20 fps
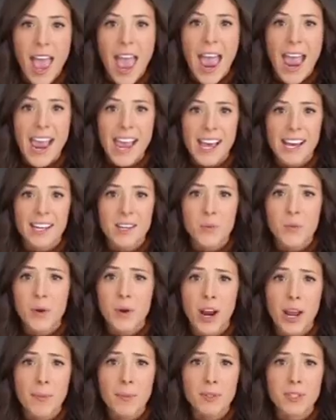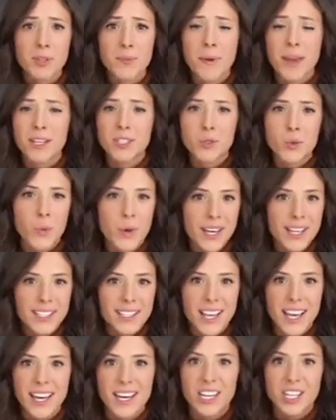And we were able to make
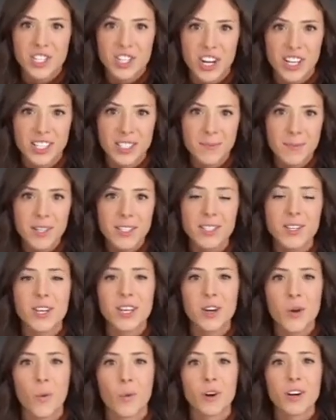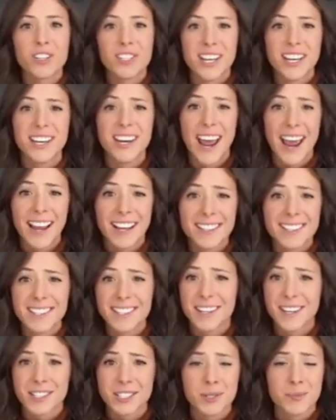tweaks and adjustments in order to enhance the
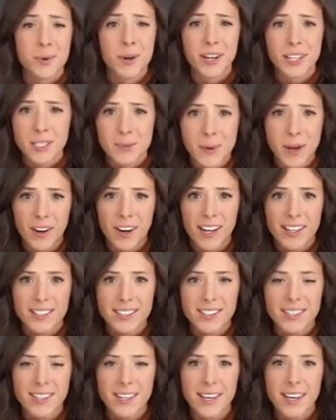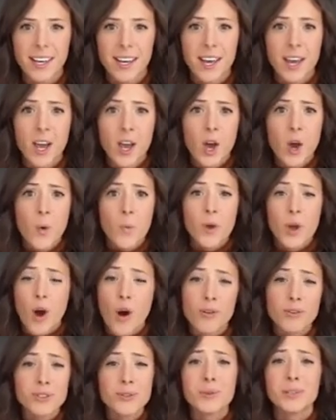customer experience. We
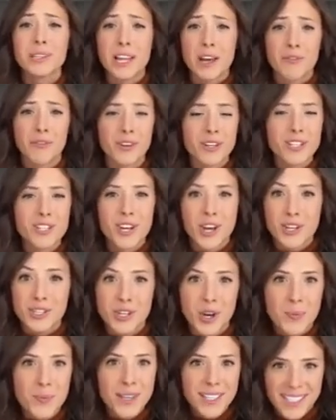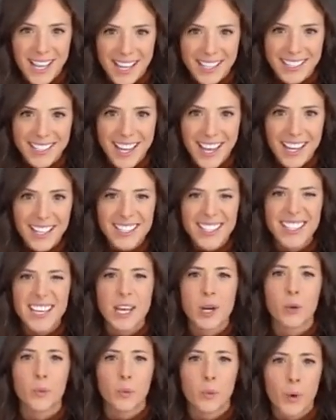also leveraged Adobe Sensei to
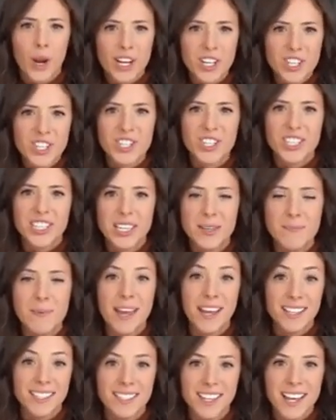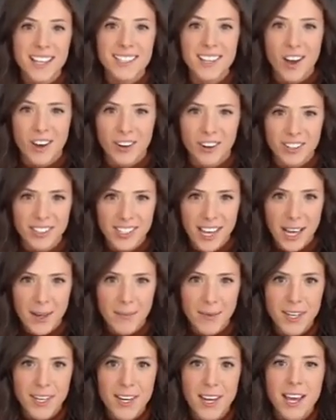get rich, deep insights on our
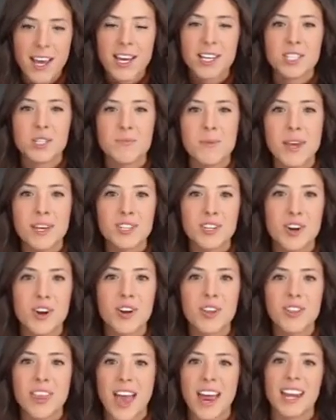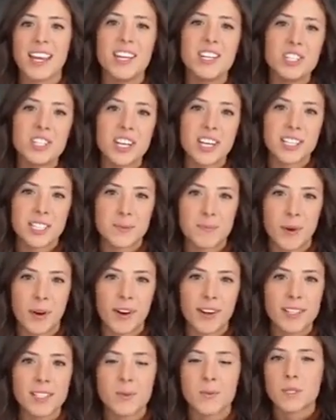segment to make sure that each
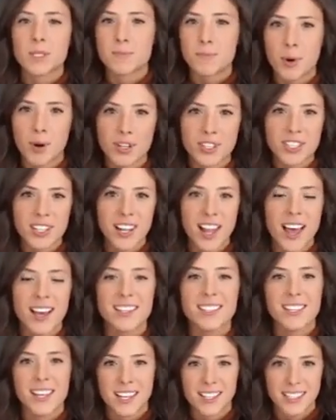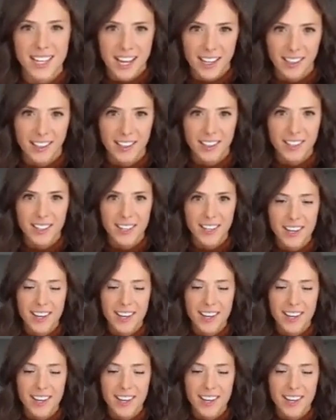experience was personalized and tailored.